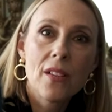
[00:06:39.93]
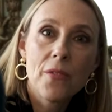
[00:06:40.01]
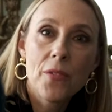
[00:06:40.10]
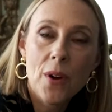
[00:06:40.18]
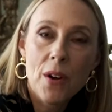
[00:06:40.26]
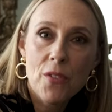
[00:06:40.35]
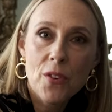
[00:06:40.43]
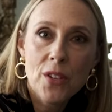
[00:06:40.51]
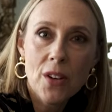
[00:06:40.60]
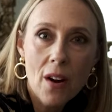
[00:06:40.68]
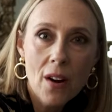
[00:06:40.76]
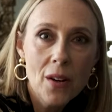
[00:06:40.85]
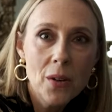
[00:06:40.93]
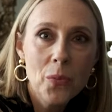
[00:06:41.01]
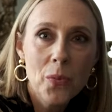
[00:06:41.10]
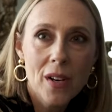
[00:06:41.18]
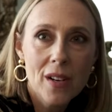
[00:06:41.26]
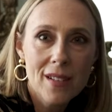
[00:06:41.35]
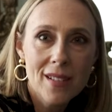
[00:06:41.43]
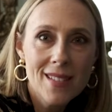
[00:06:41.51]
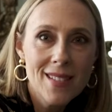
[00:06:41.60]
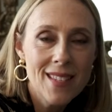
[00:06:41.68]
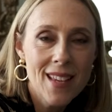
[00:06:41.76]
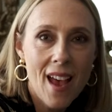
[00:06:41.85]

Forever Yarn was.